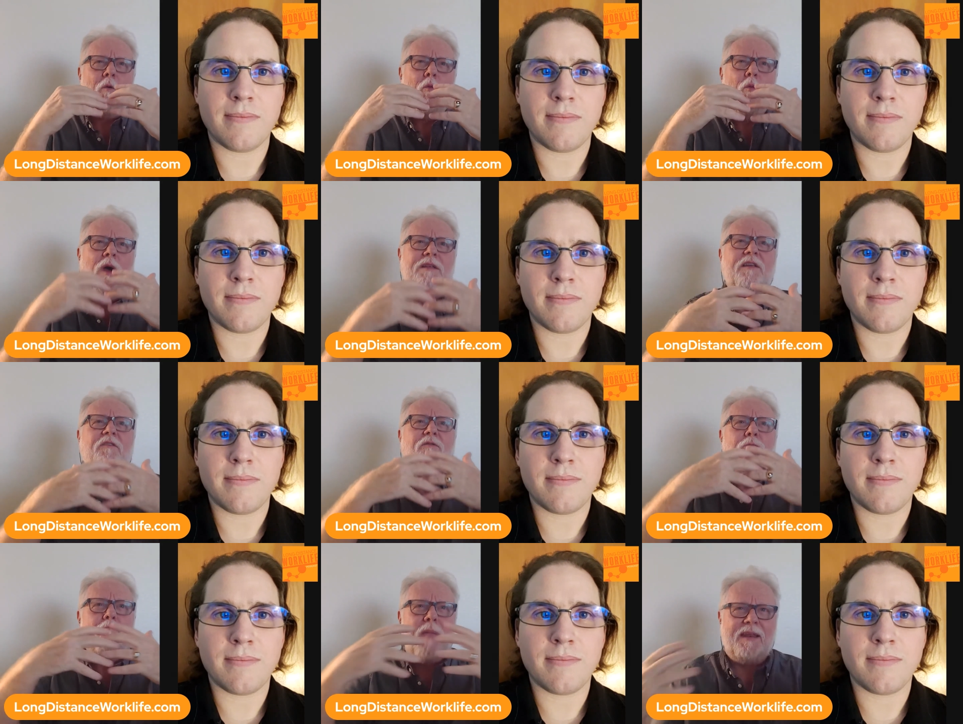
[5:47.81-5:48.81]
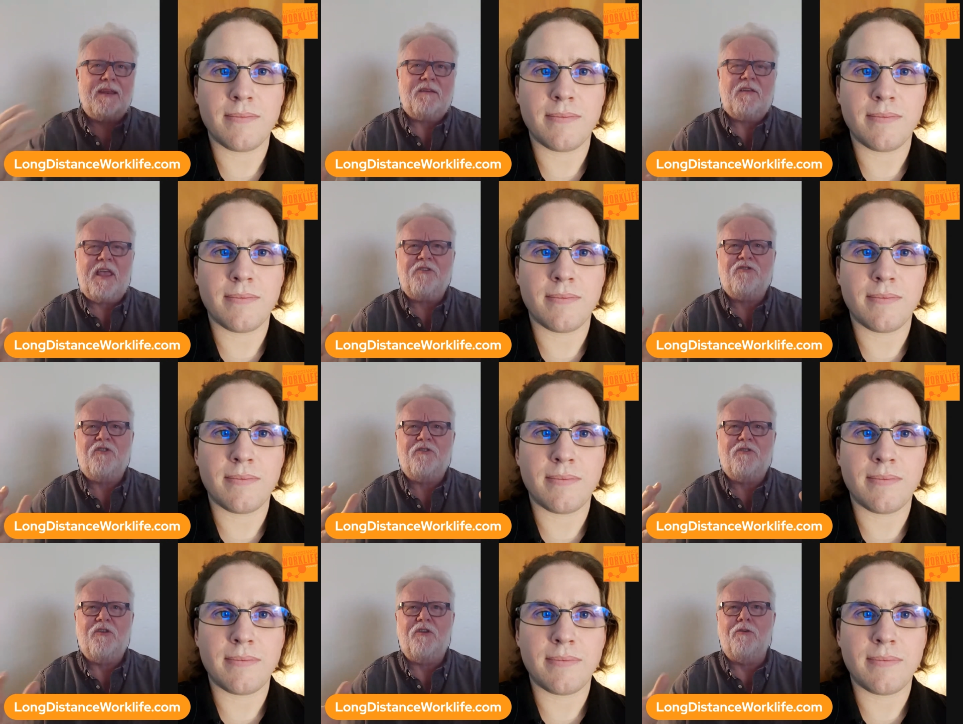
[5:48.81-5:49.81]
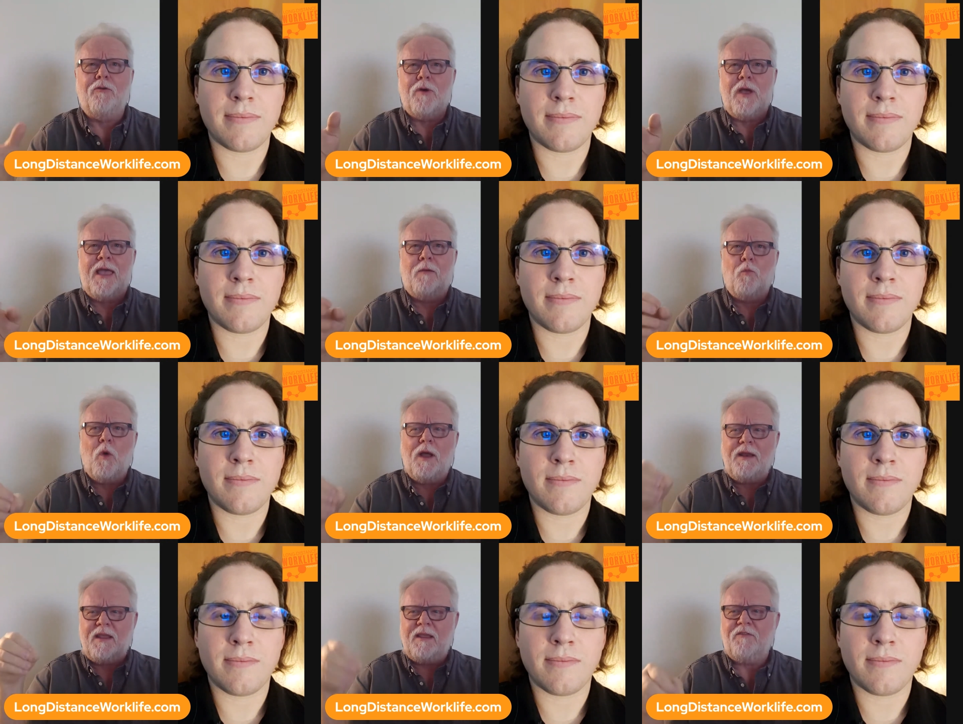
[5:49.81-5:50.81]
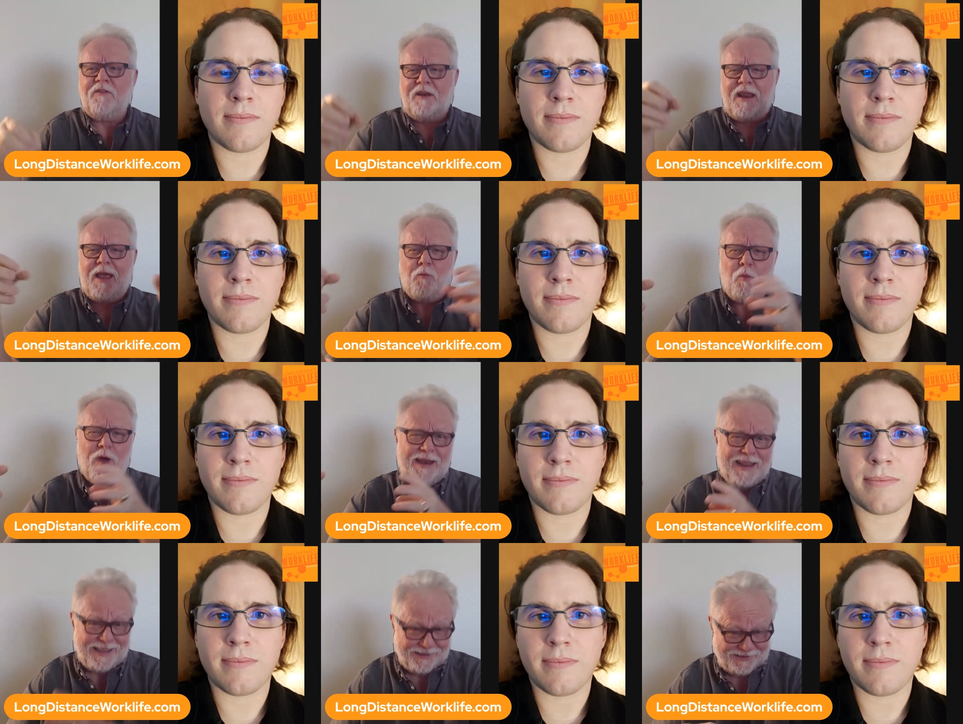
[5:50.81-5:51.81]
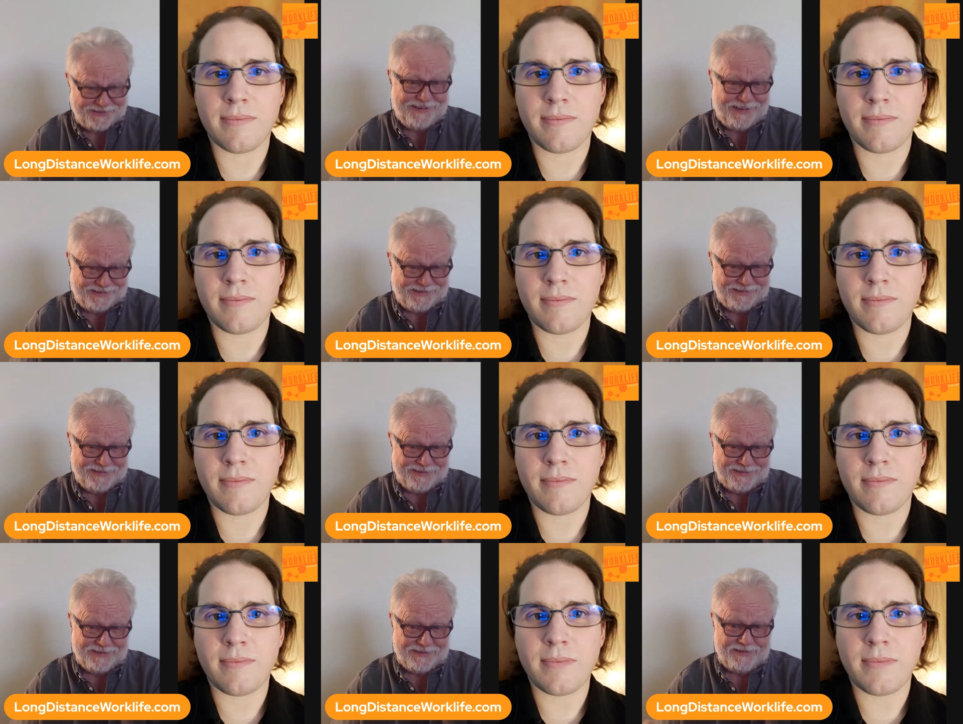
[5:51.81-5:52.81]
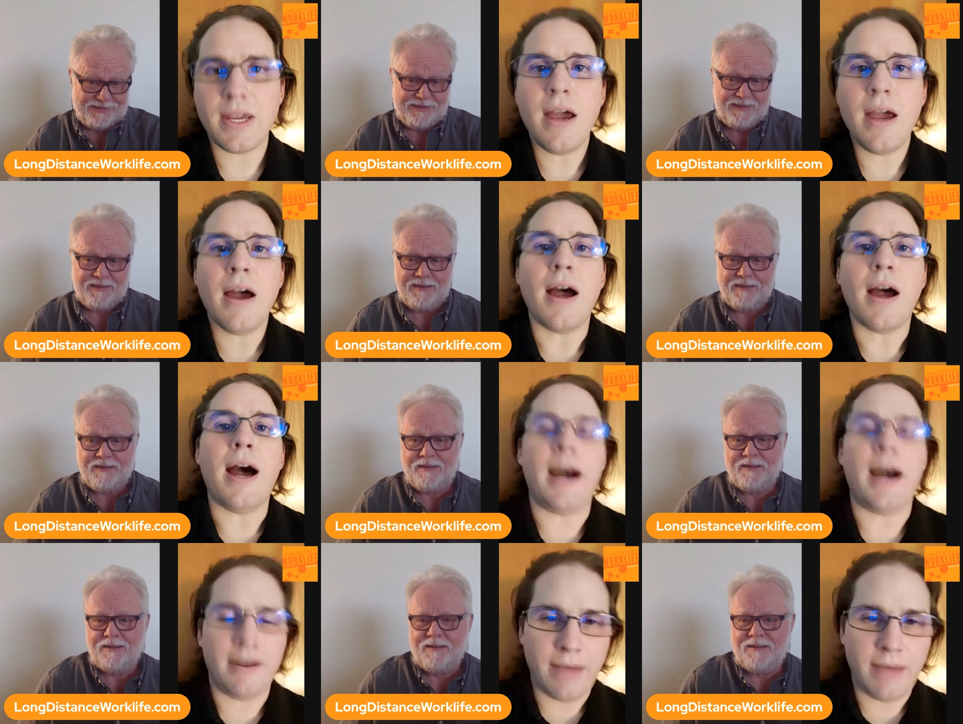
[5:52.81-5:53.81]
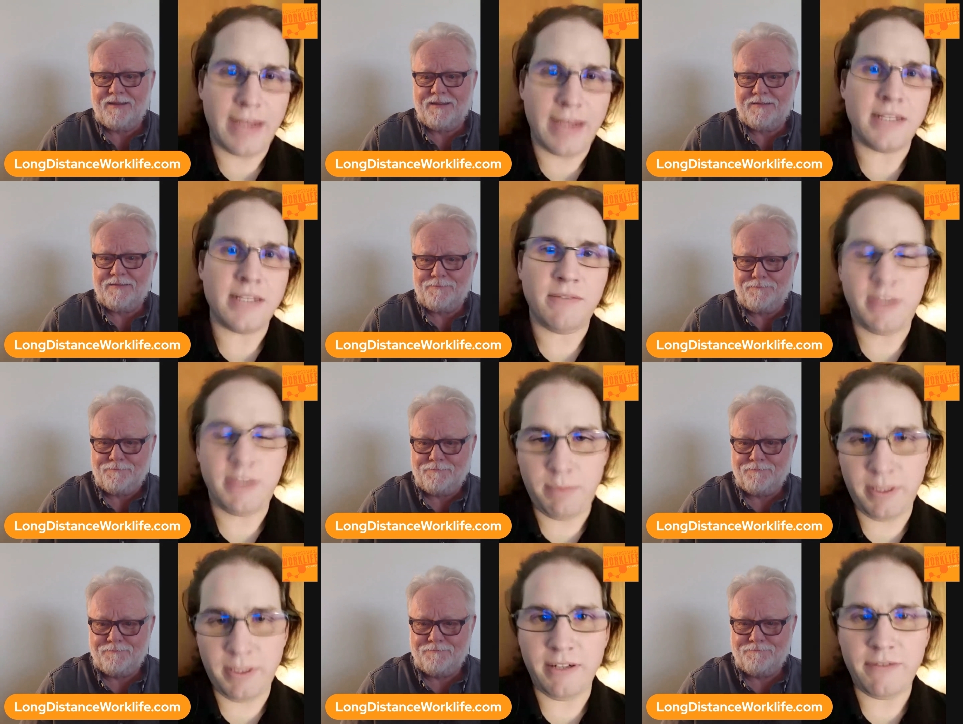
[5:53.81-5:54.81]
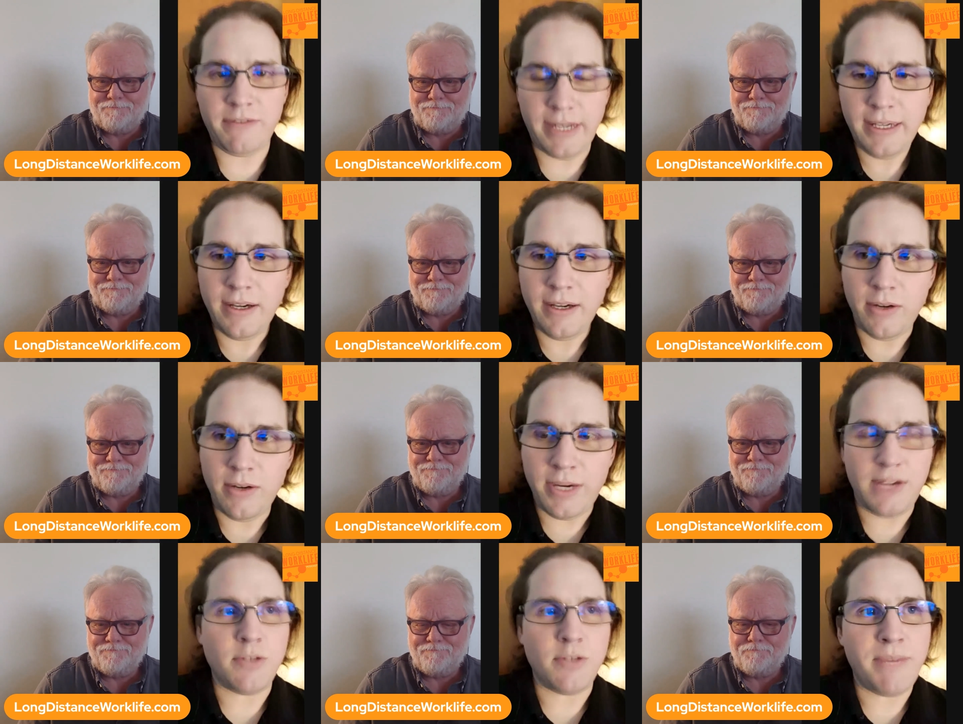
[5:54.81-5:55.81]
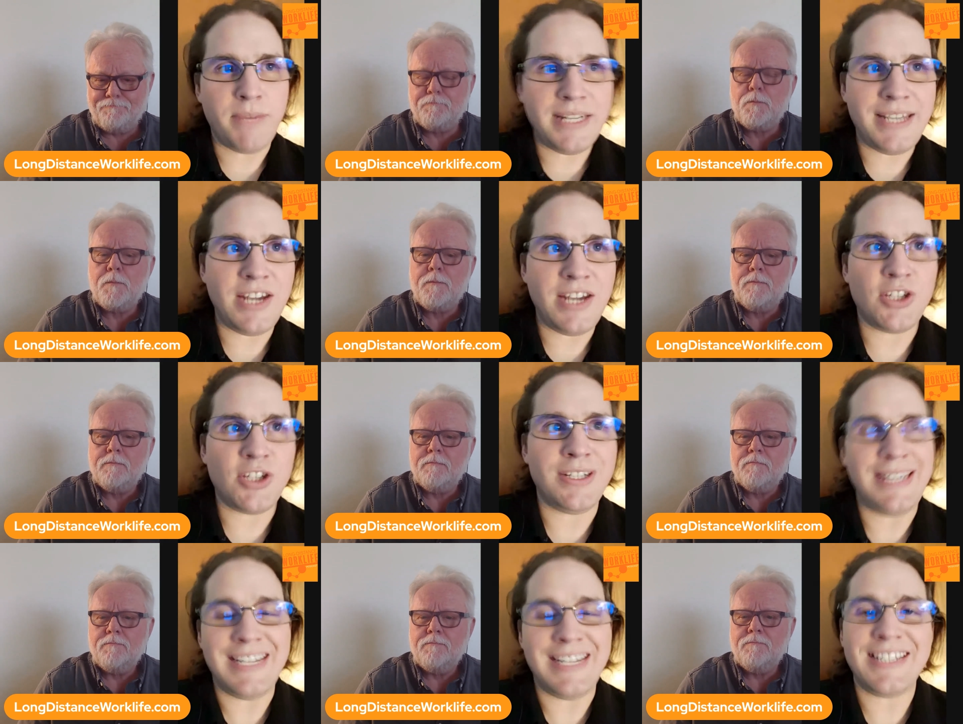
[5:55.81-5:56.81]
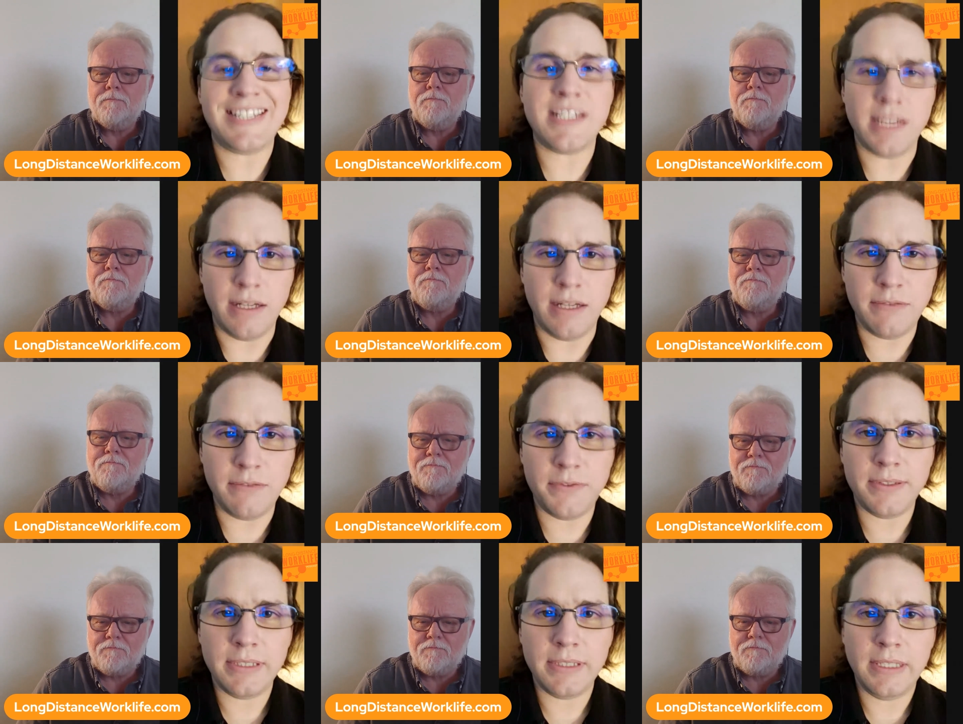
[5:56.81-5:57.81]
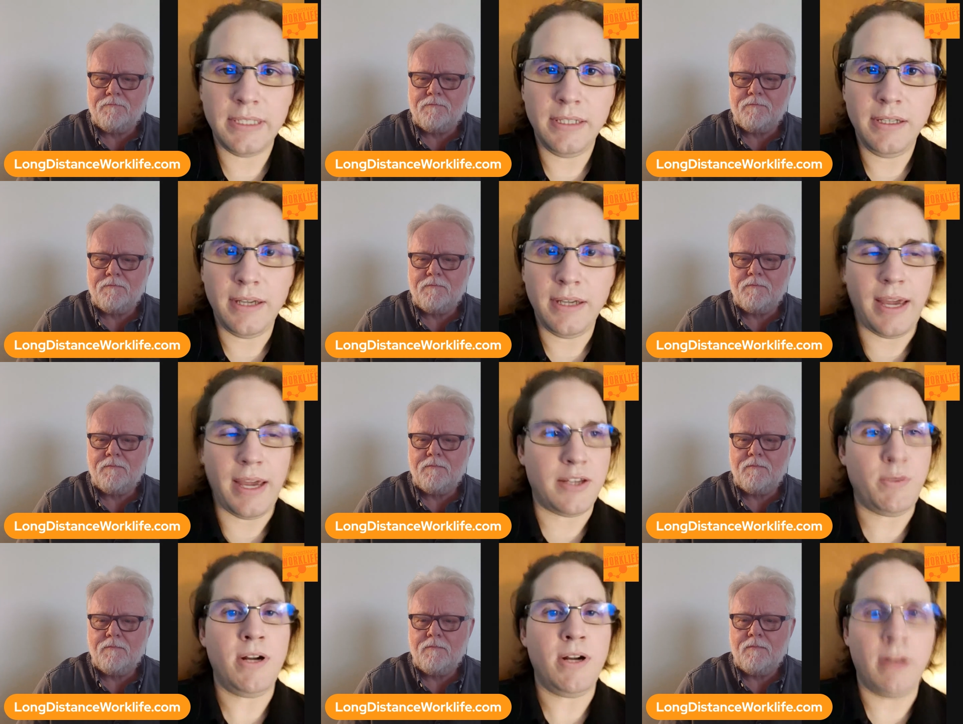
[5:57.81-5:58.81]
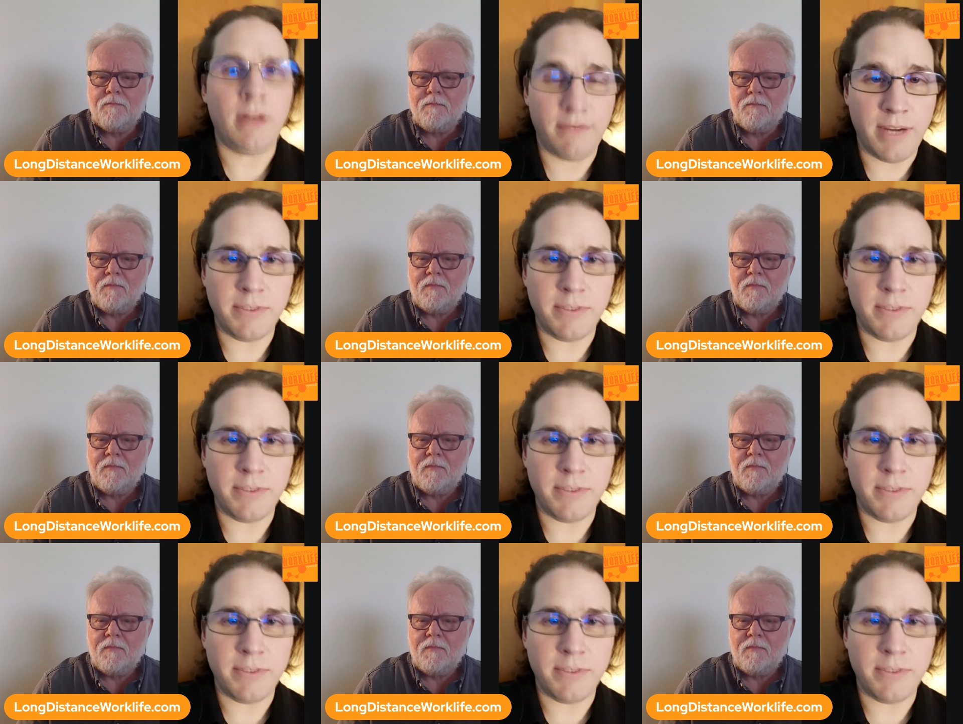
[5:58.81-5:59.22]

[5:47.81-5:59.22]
Speaker 1: what does meditation do and what is it and what isn't it?
Speaker 2: Ah, uh, I could definitely clarify. Okay, so meditation in itself, as we all have come to